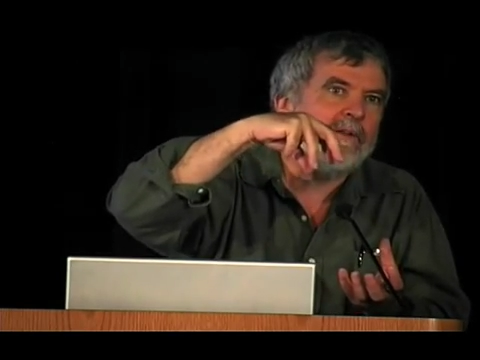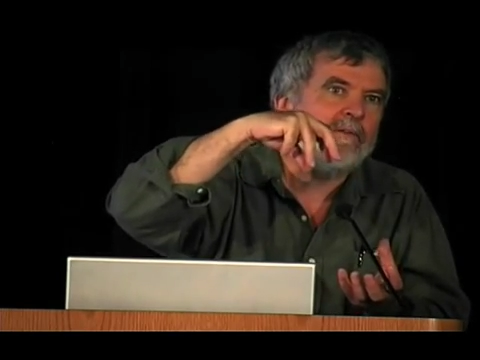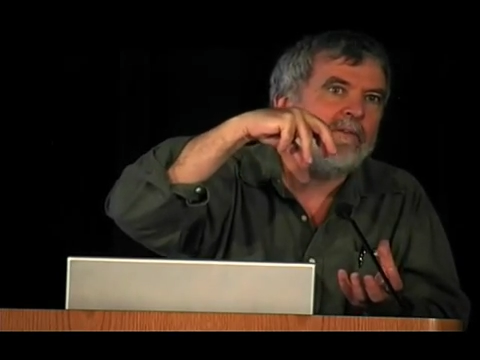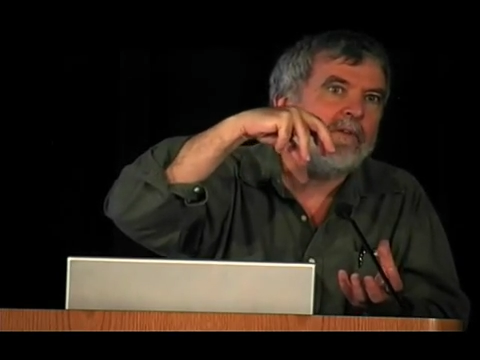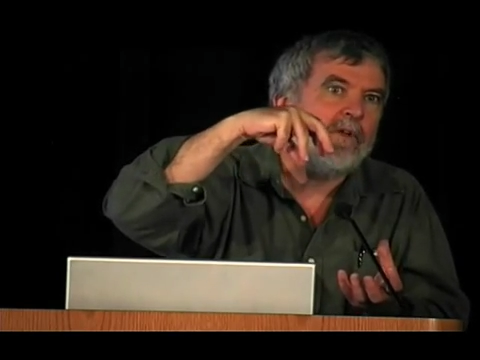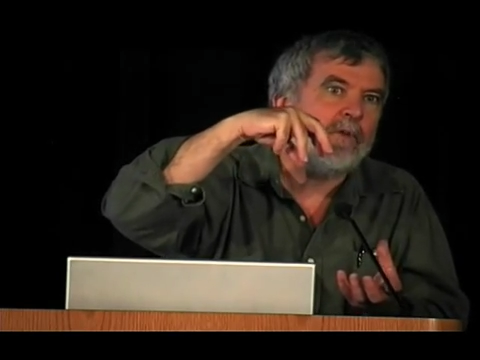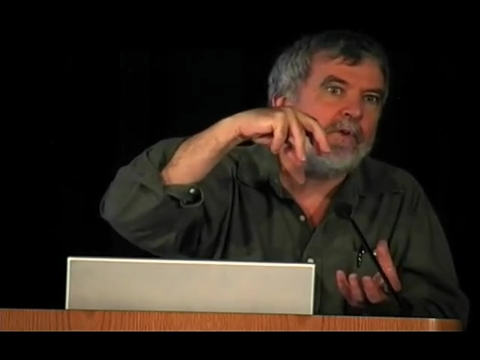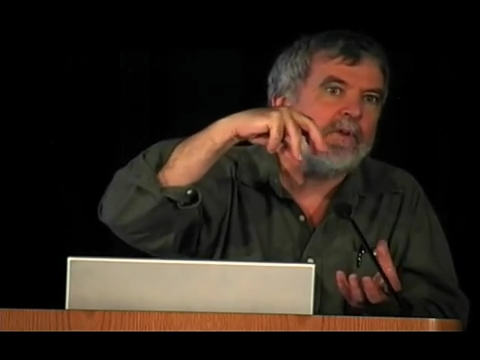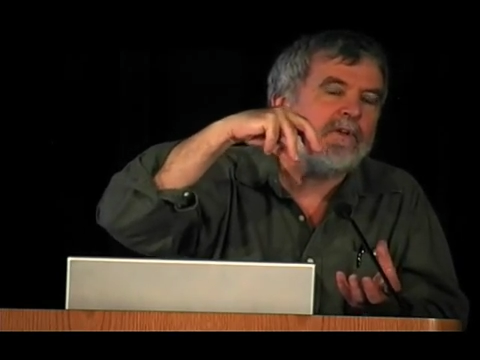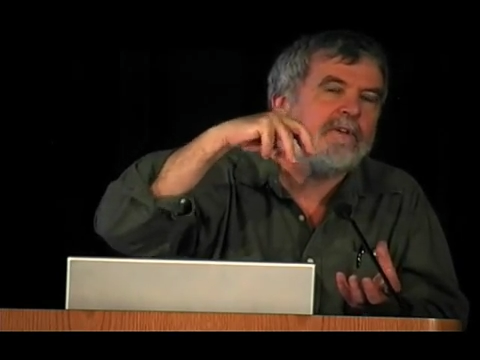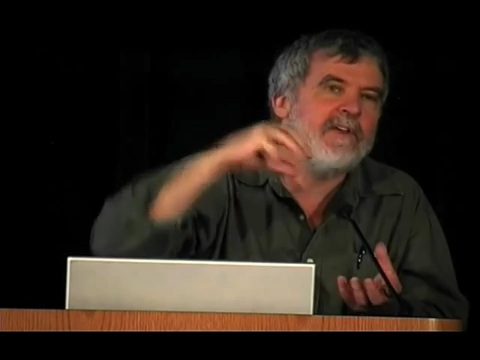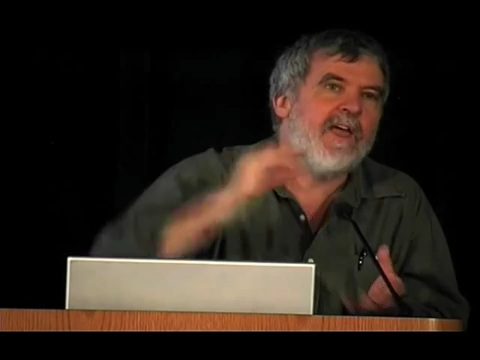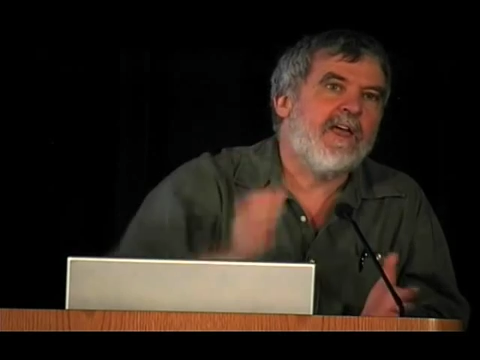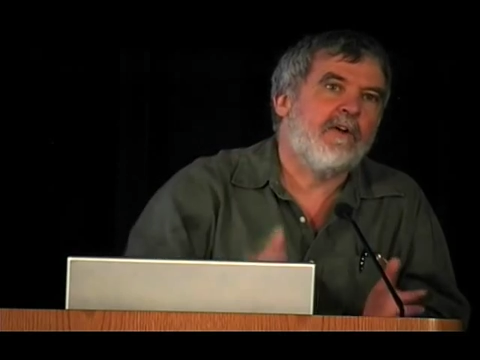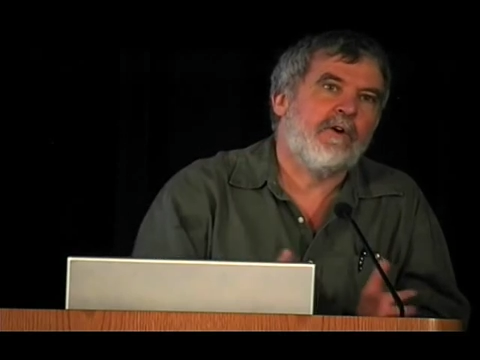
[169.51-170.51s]
sealed
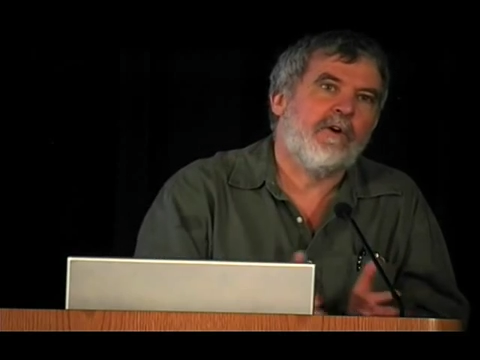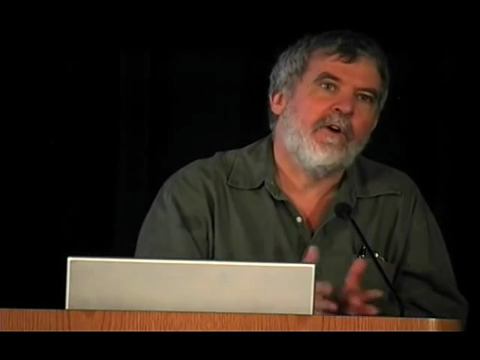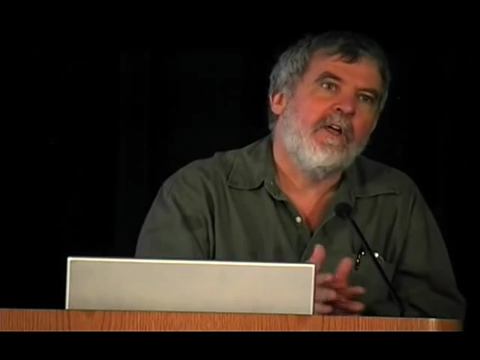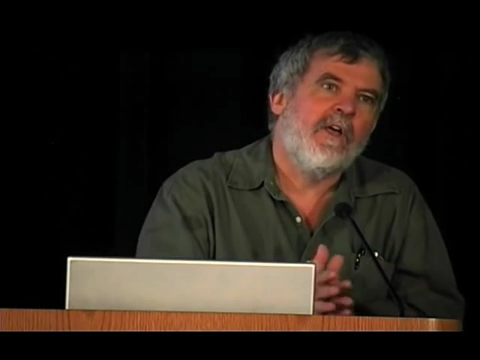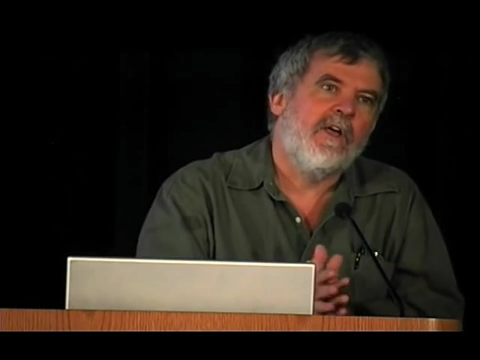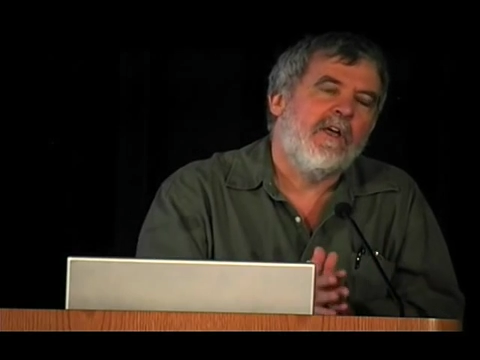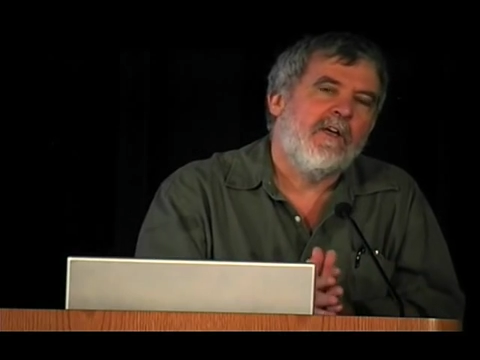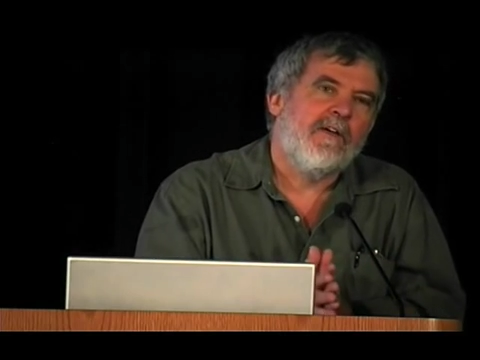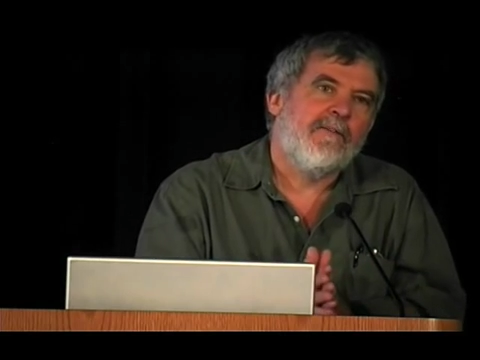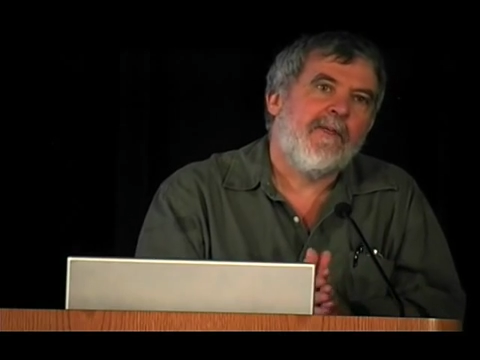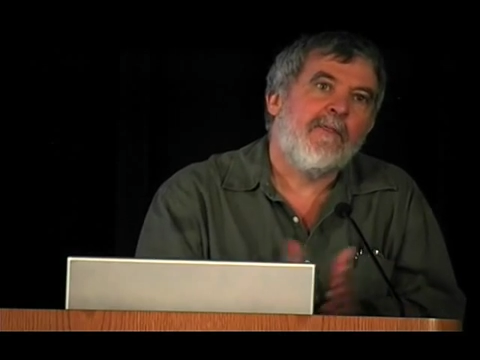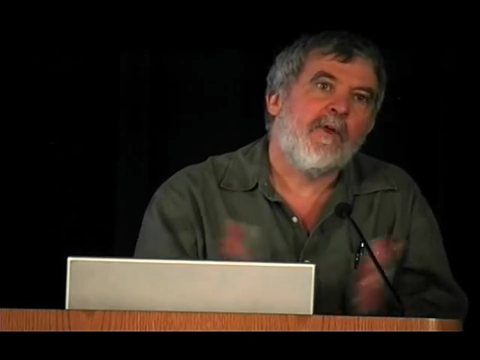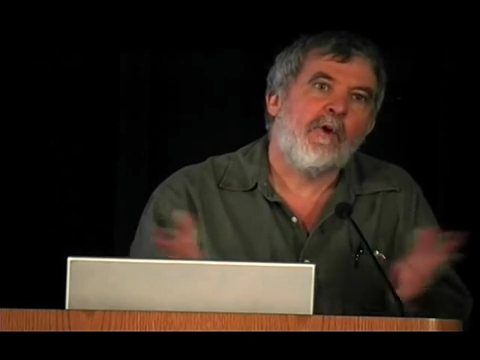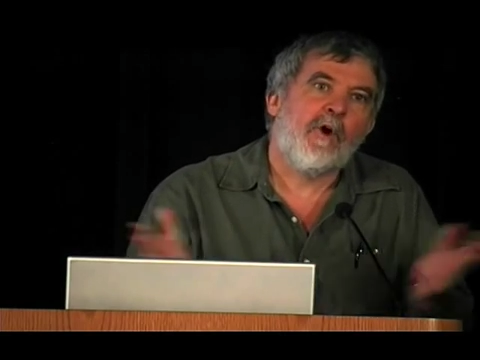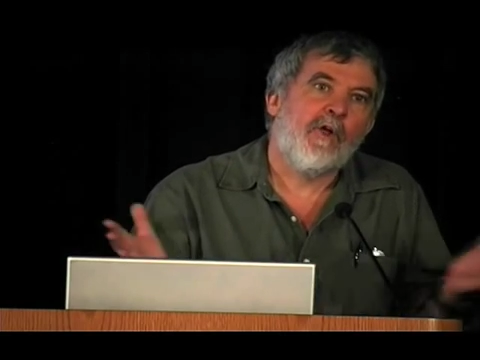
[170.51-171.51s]
container. And
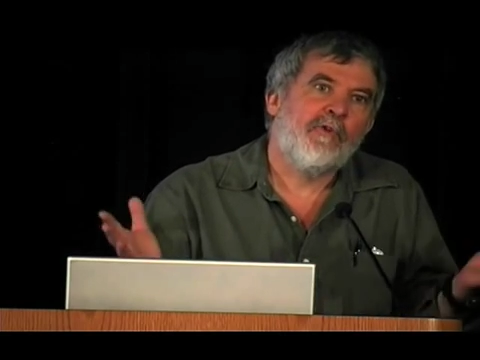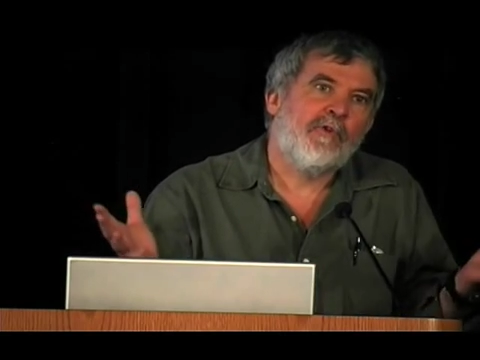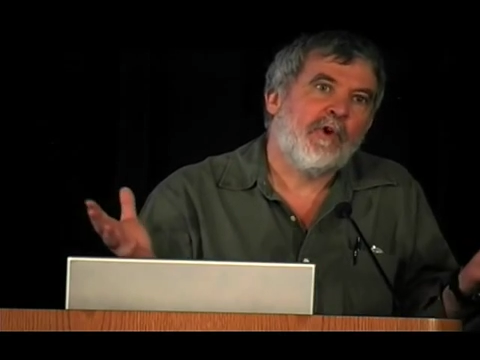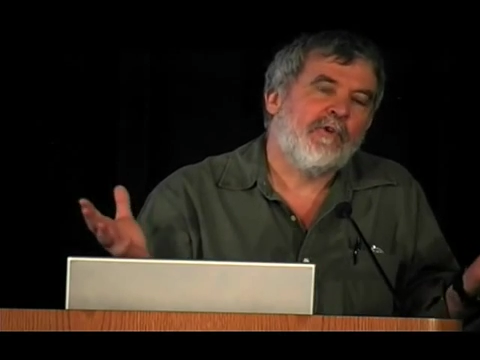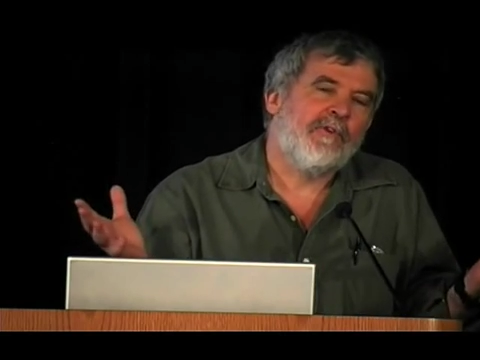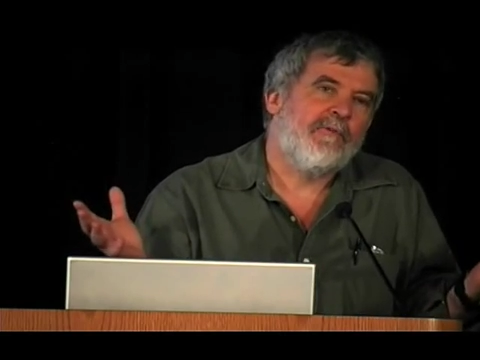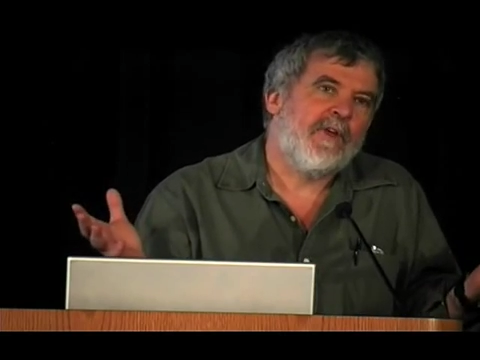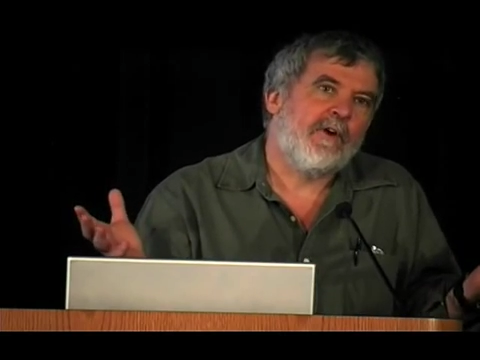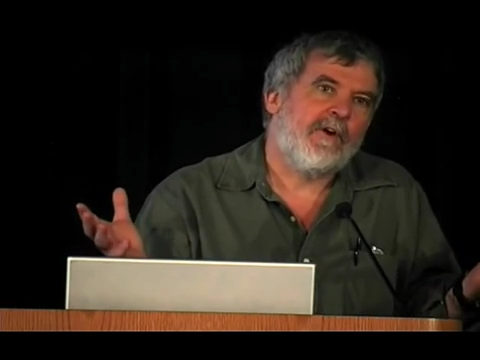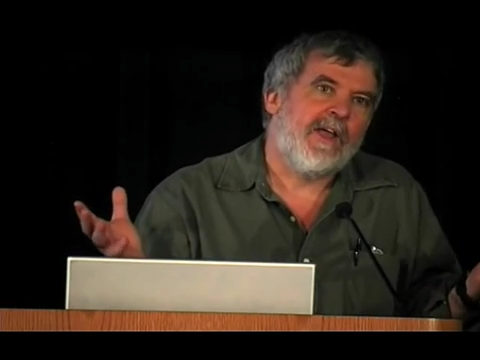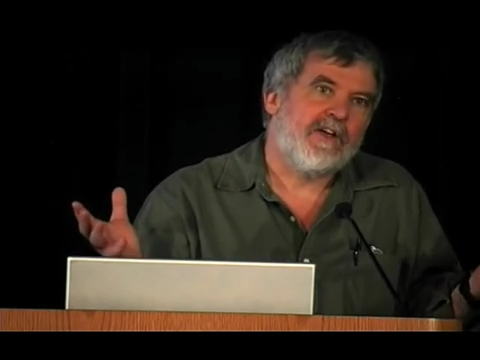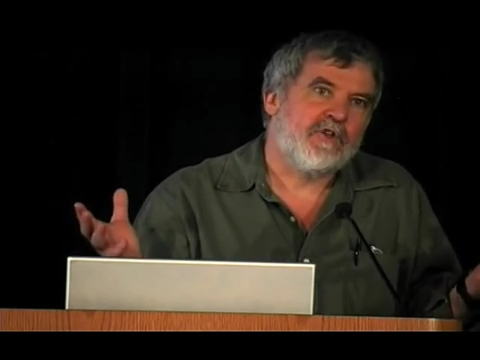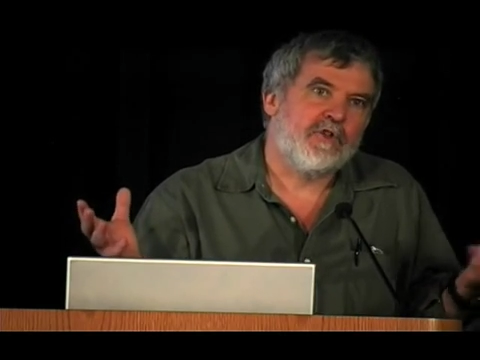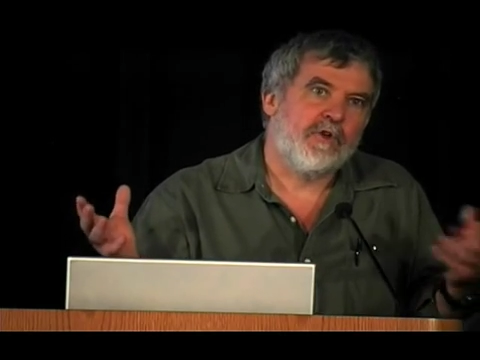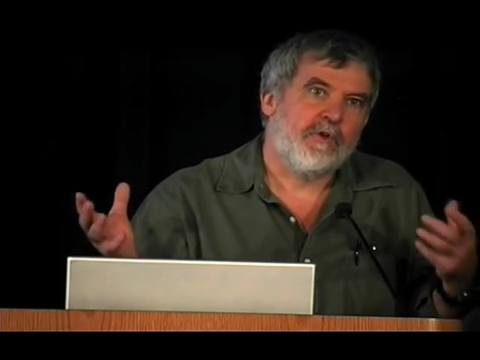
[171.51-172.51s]
then there are all sorts of
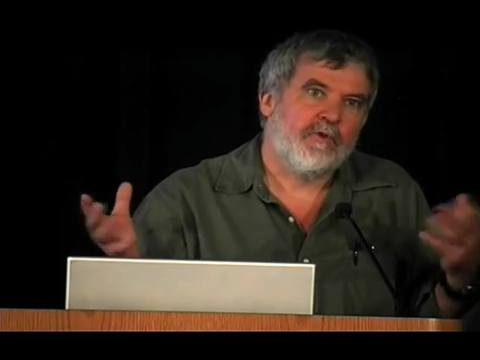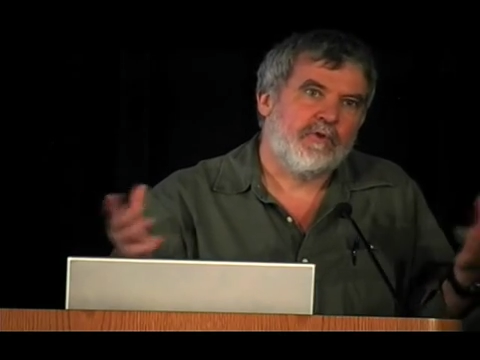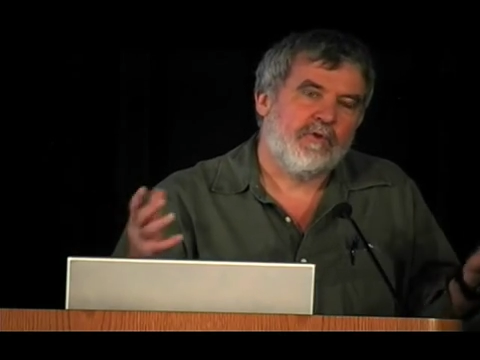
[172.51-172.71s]
international